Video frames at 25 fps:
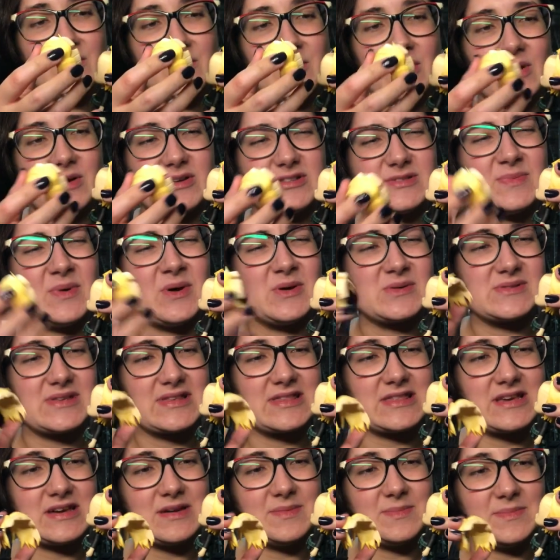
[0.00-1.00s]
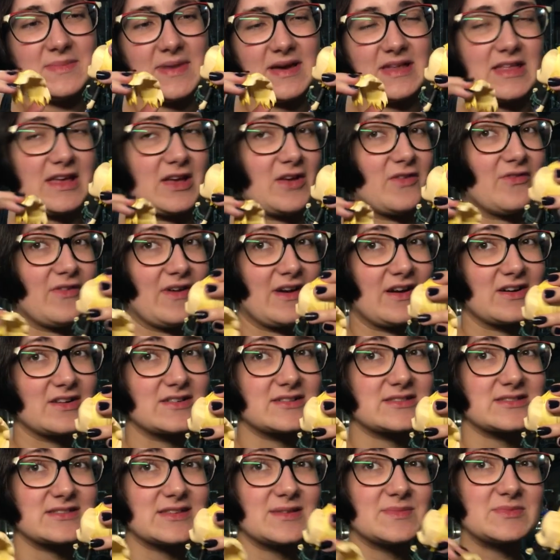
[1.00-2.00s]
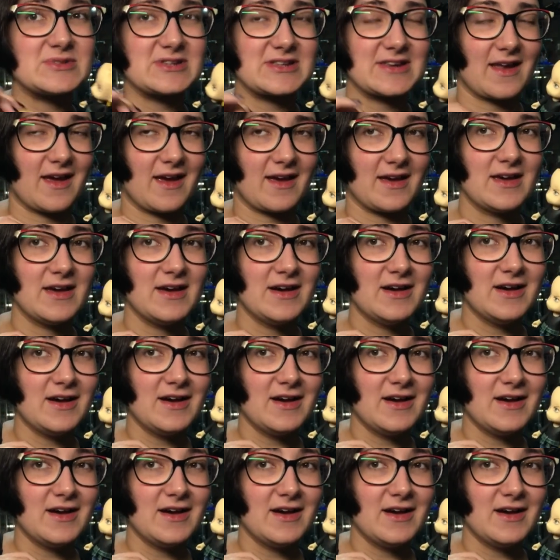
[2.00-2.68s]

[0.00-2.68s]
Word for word: When I was posing them, my like finger slipped and I